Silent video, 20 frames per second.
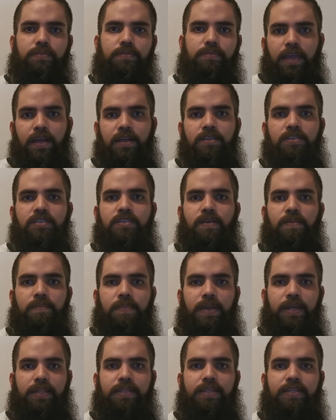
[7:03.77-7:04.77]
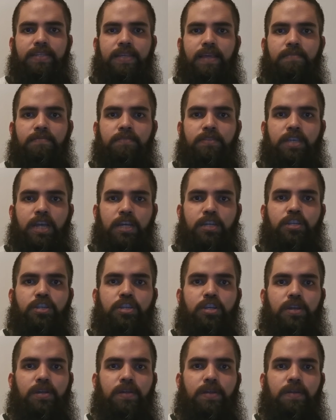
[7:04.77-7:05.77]
He also made the same
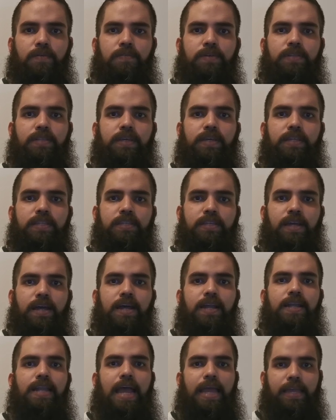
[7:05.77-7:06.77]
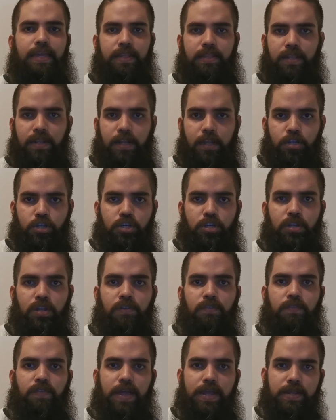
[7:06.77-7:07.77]
gesture with the guitar like in the
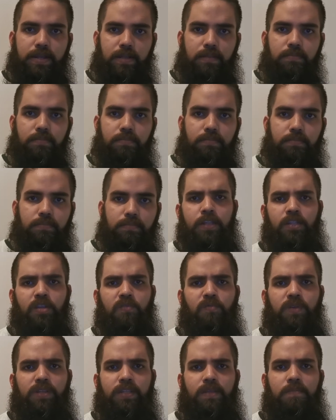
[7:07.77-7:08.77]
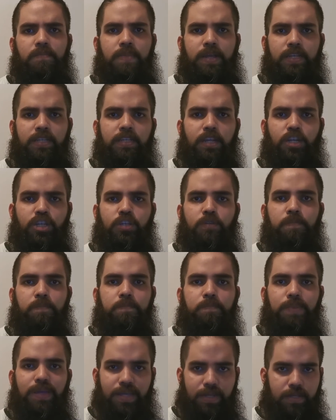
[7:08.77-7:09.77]
national final, but with the message
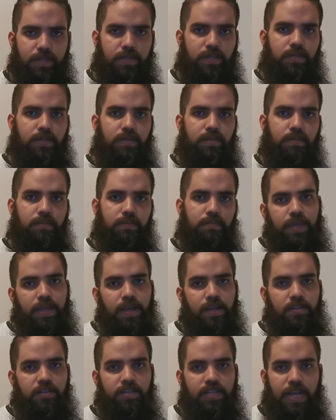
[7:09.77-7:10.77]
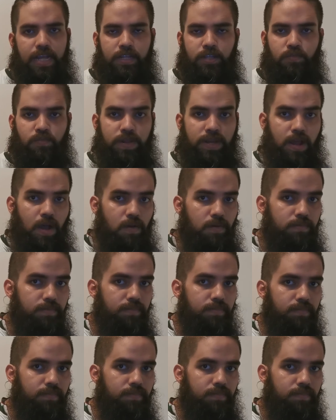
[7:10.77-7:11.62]
peace, because as we know,